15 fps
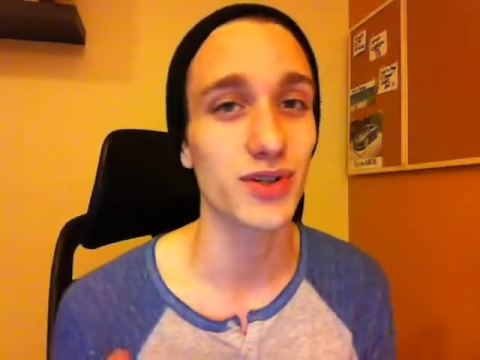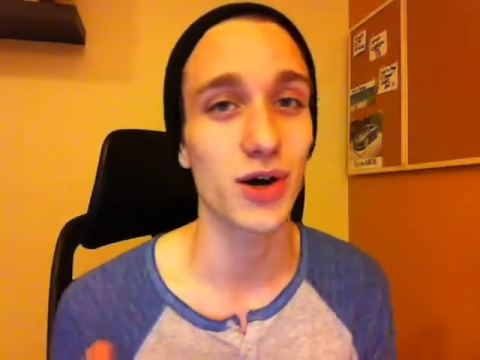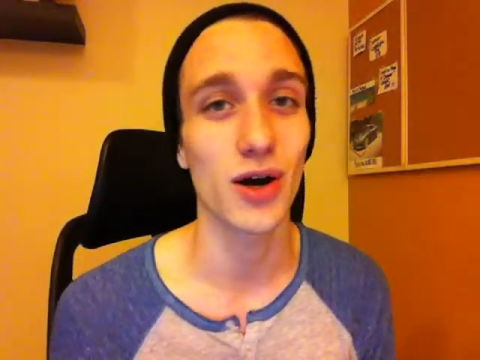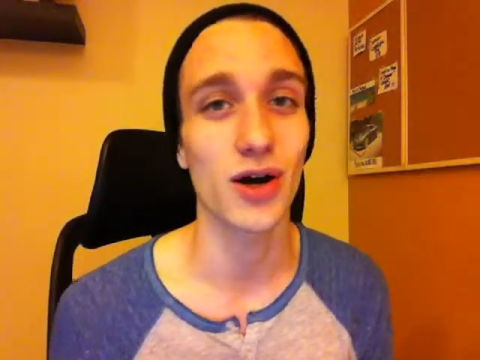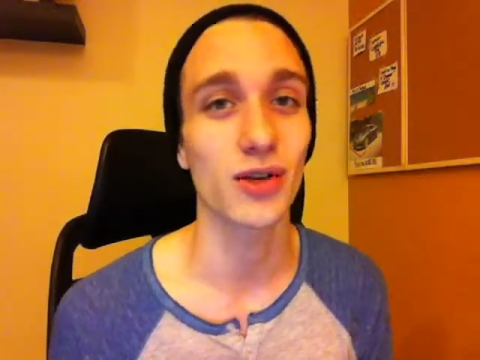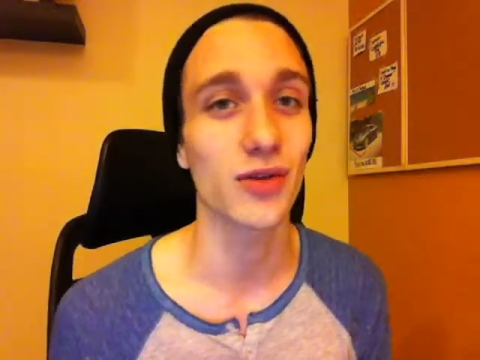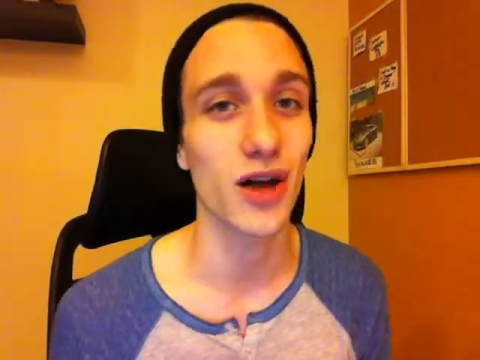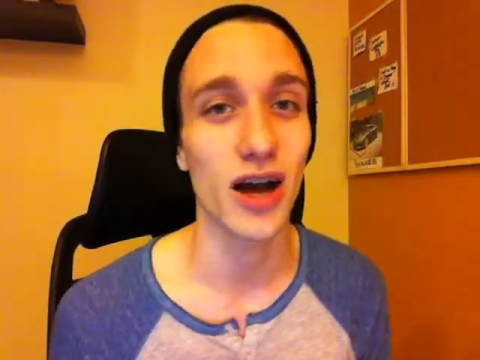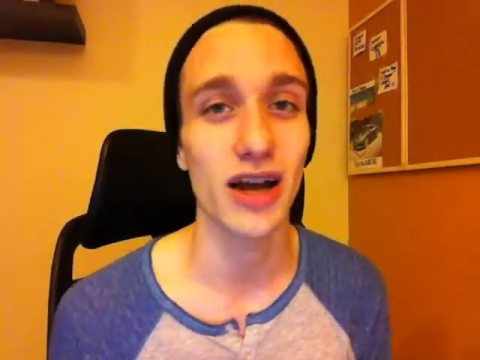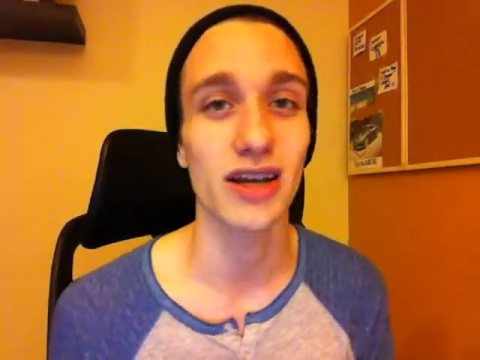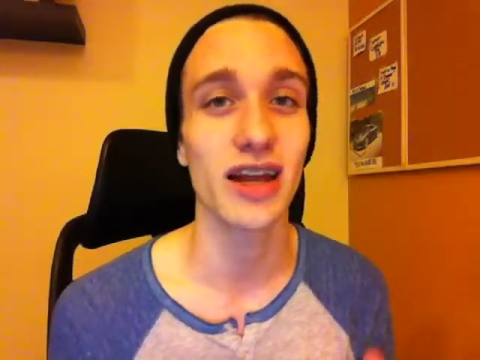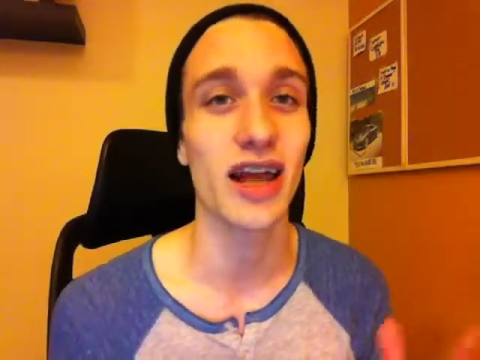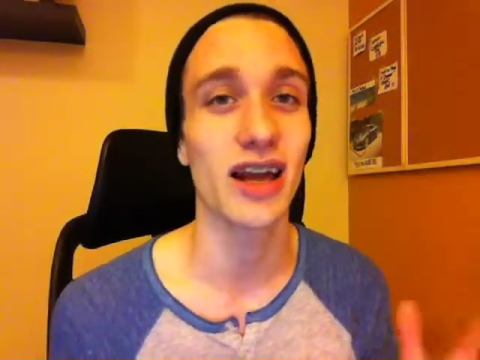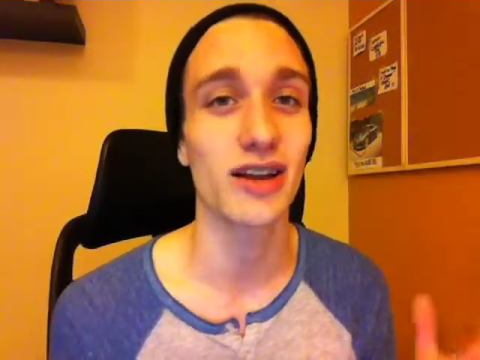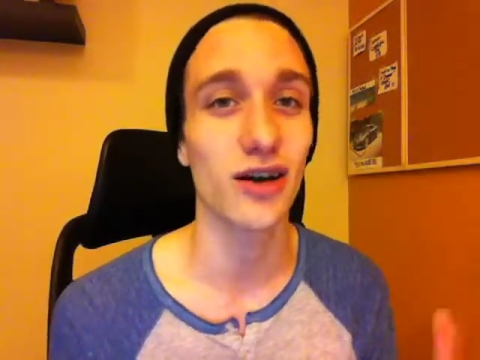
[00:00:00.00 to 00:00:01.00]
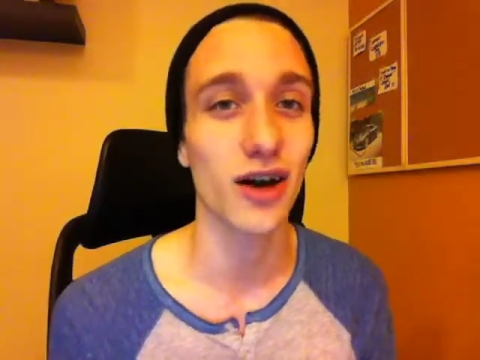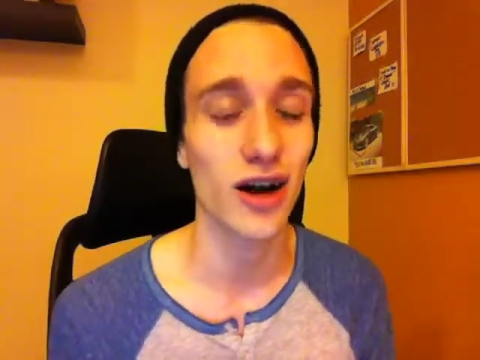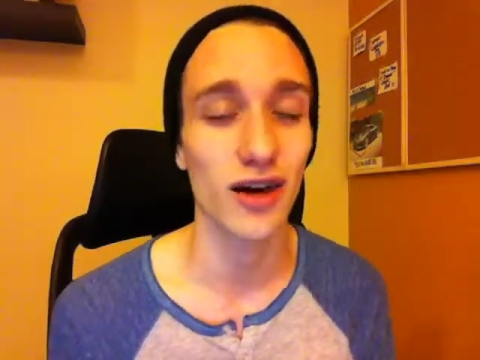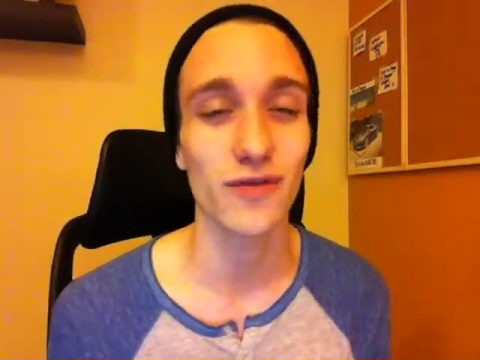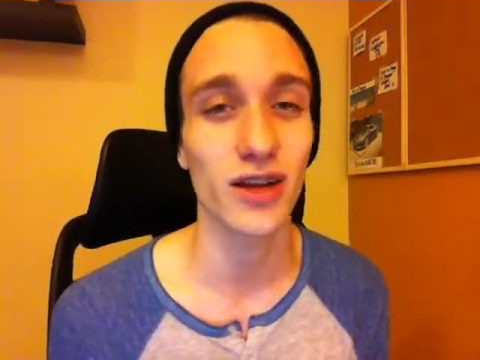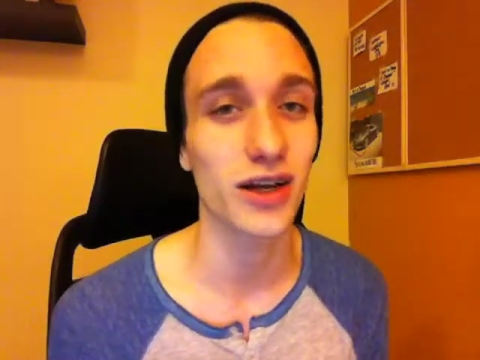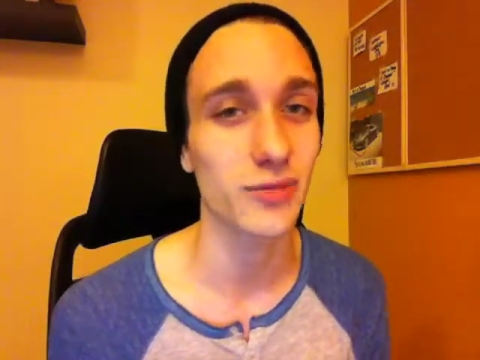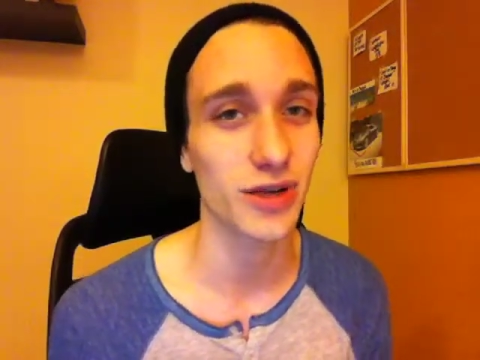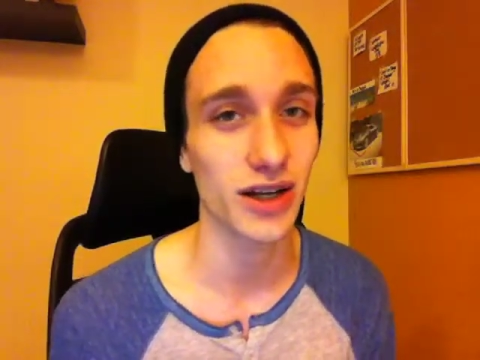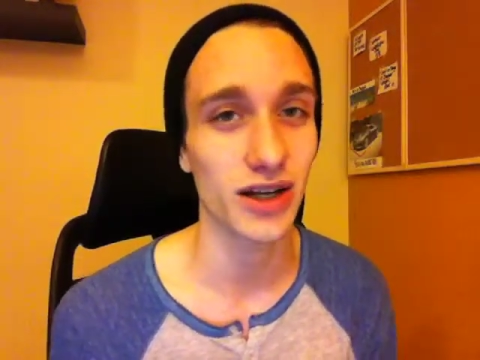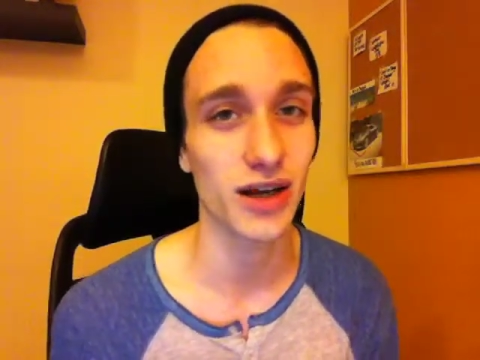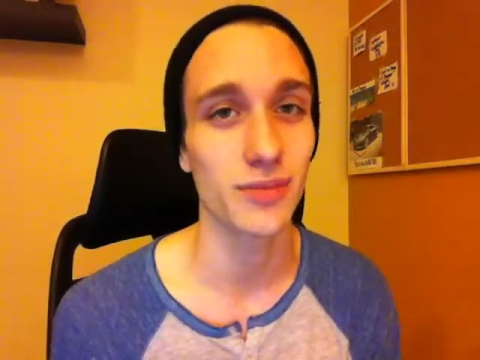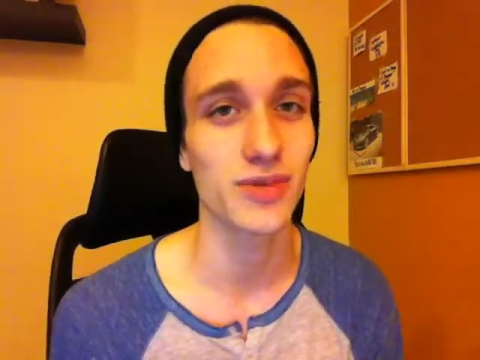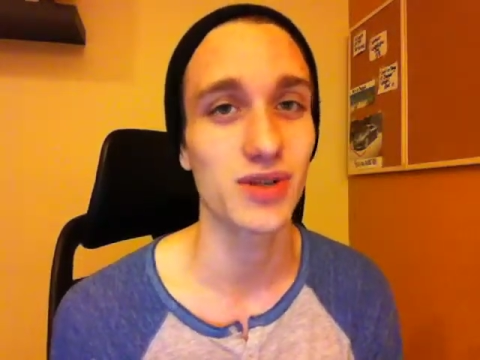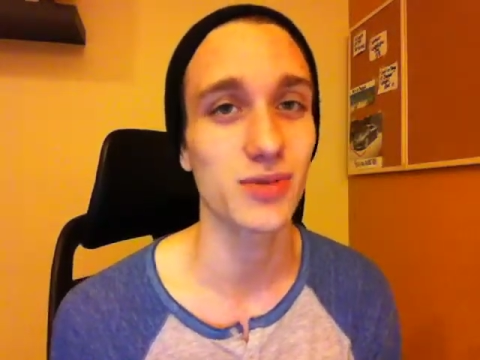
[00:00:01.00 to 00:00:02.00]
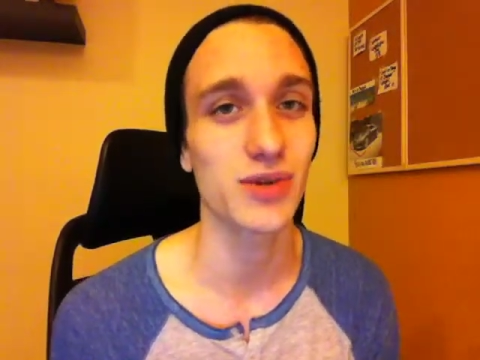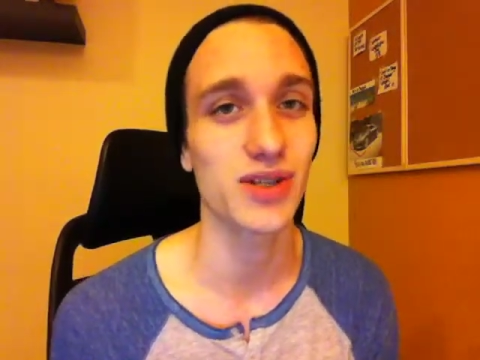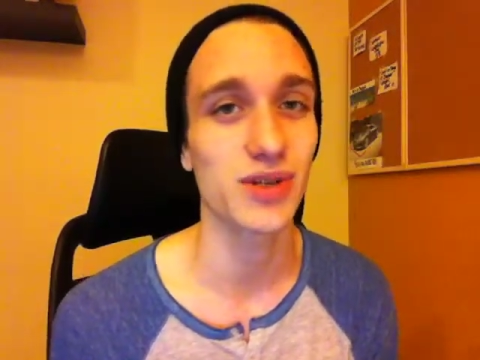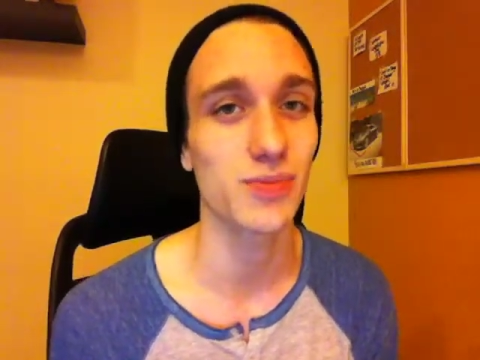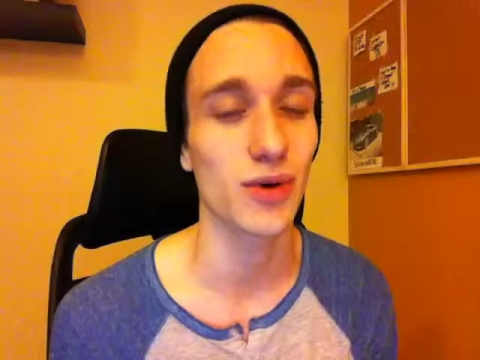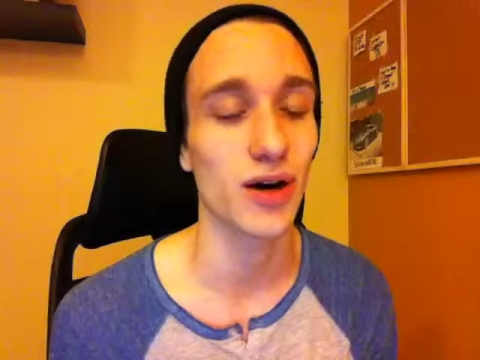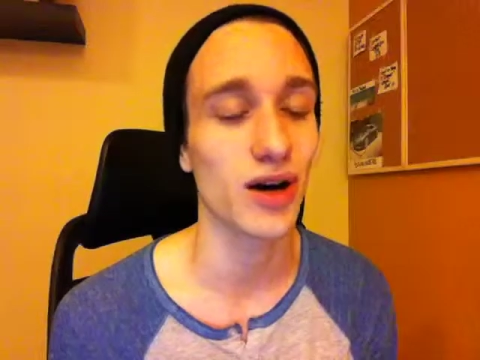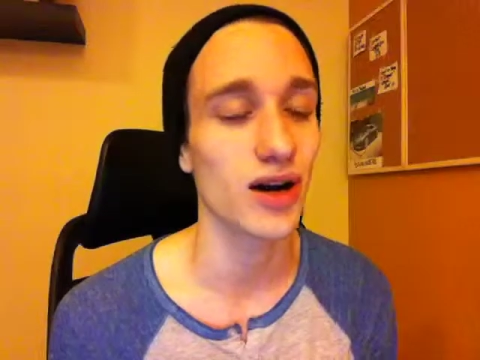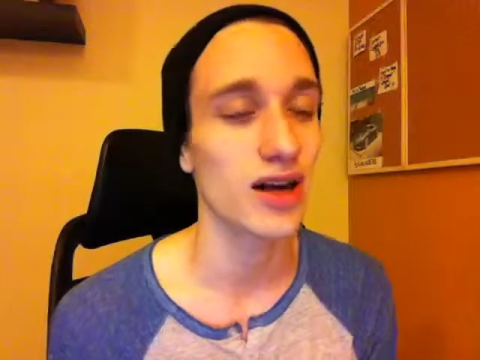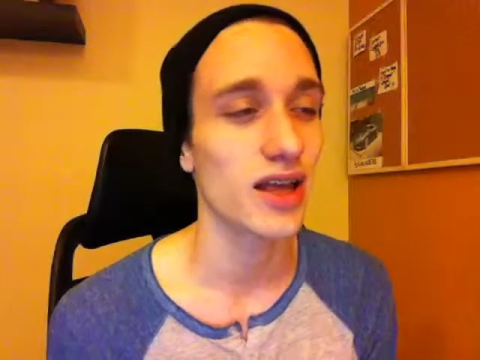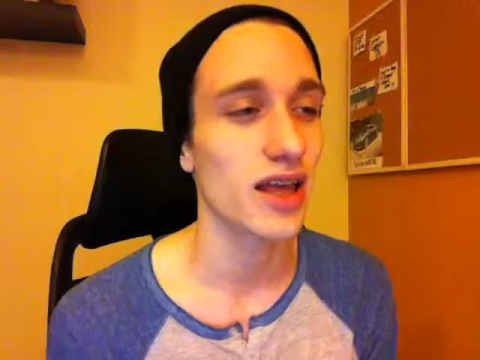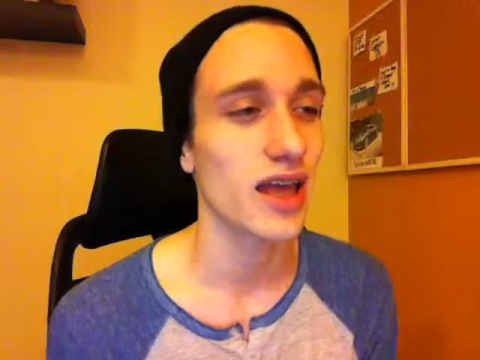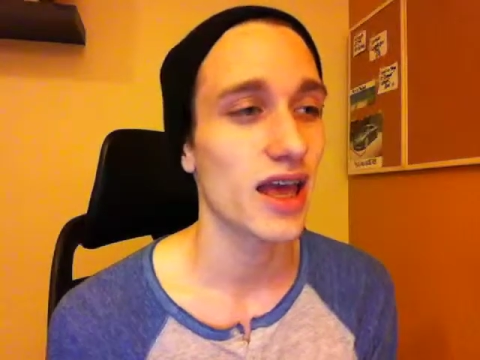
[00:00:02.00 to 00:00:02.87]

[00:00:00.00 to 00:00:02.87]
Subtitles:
online and offline, when it comes to a spa.